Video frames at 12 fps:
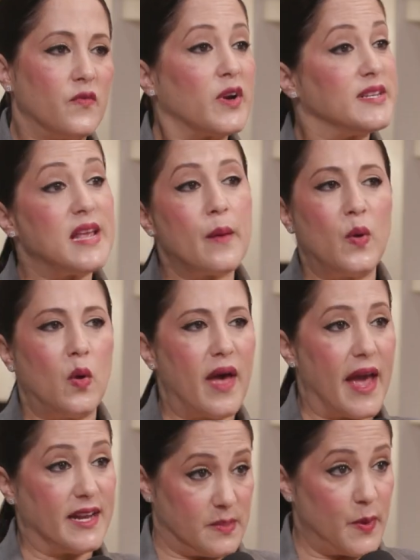for
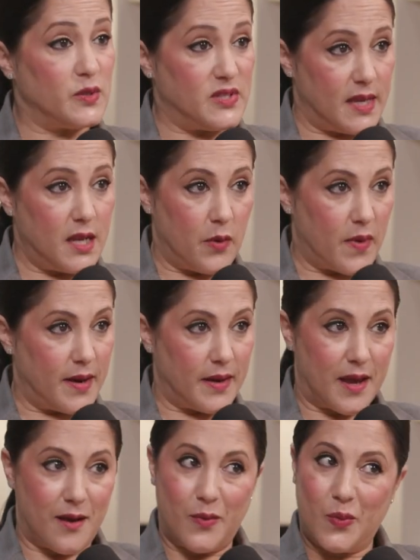example, Expo City right
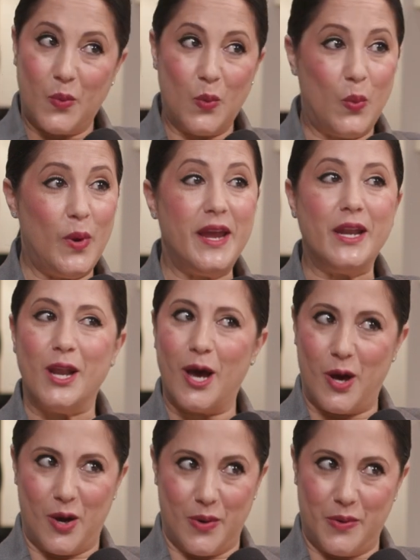now, we
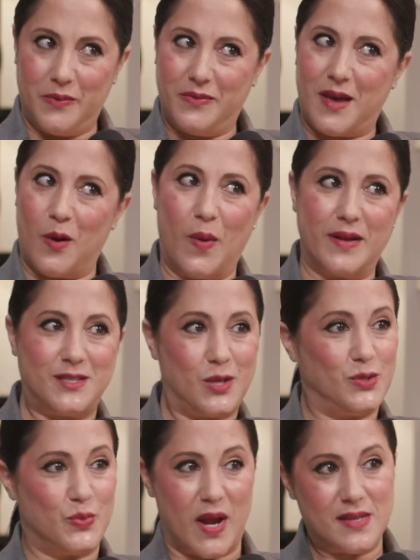know that once
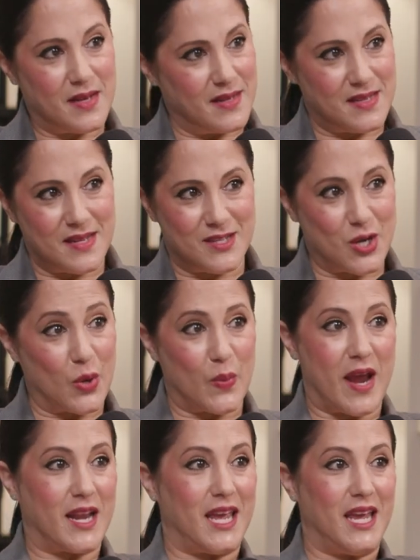those residences are
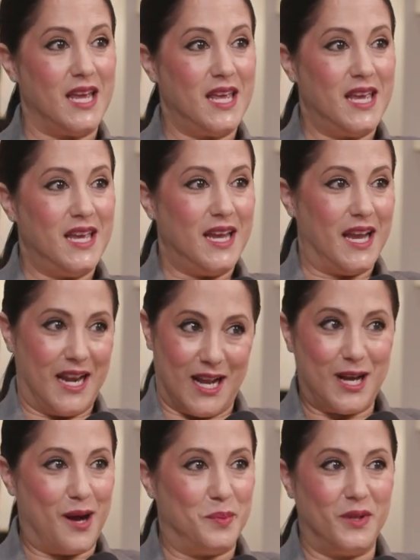ready in
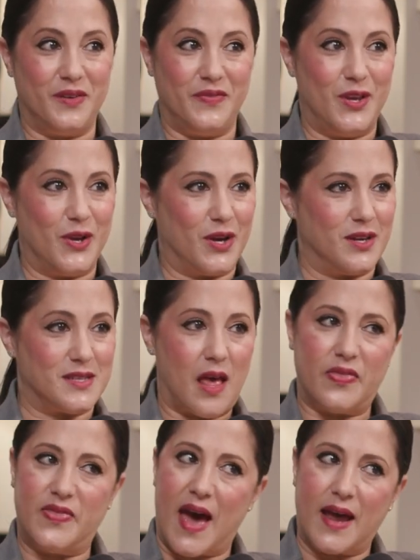a couple of years,
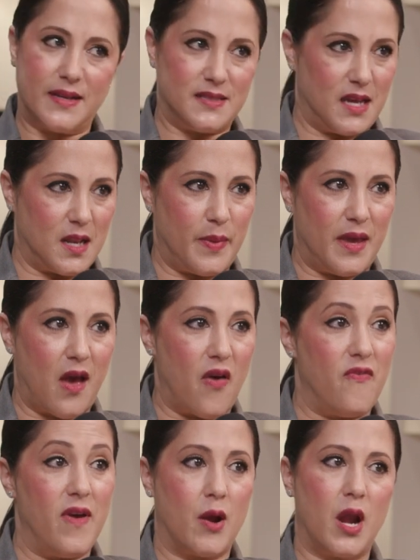that is going to be
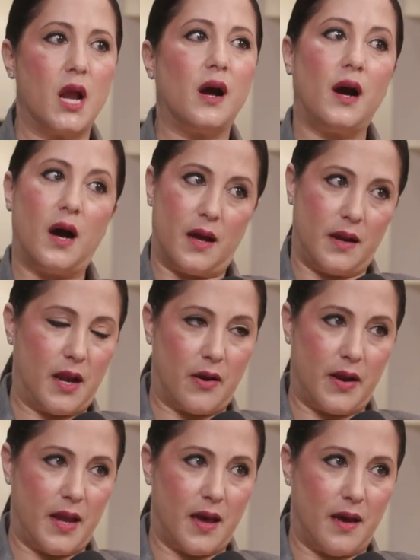a very hot
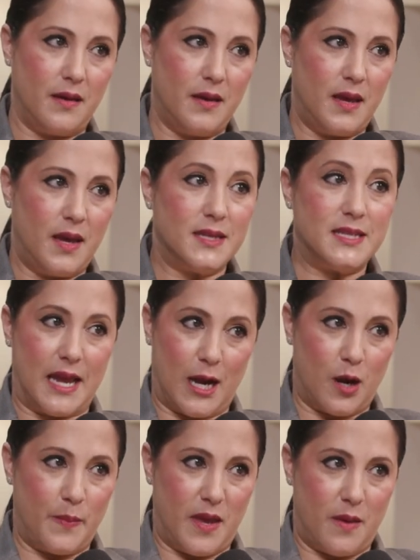area to
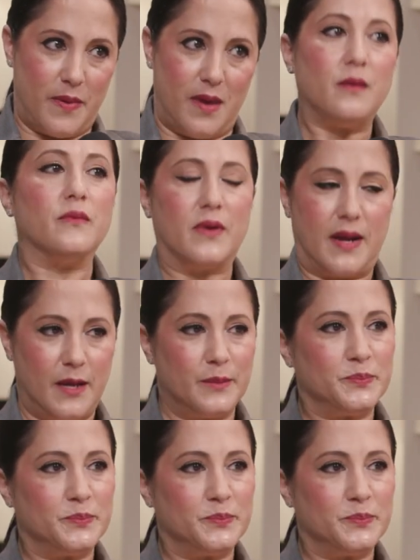Airbnb, right?